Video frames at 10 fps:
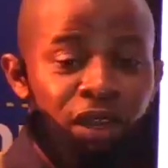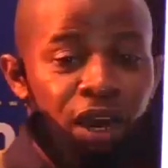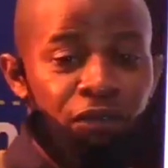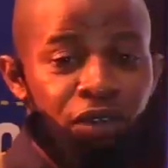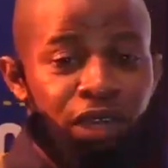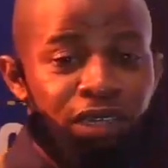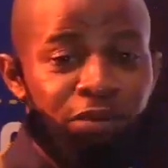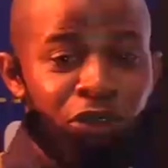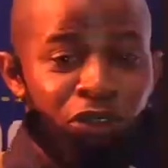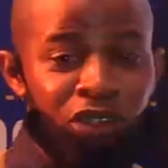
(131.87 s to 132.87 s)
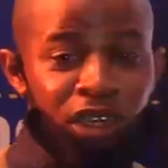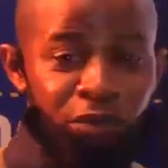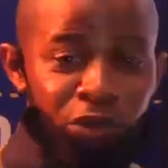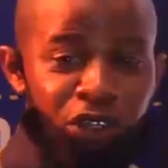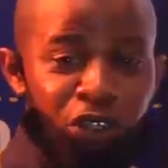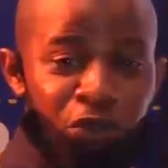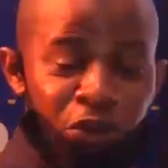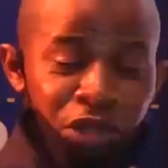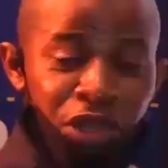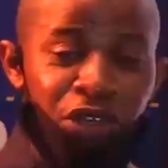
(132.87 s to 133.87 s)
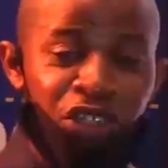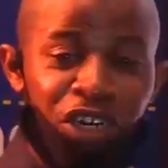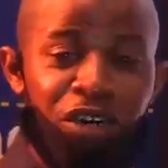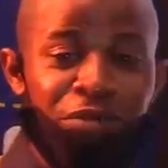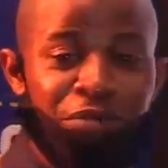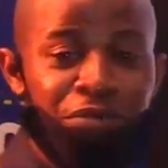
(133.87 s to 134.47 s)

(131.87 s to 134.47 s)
and for that I'm going to celebrate you with a chair.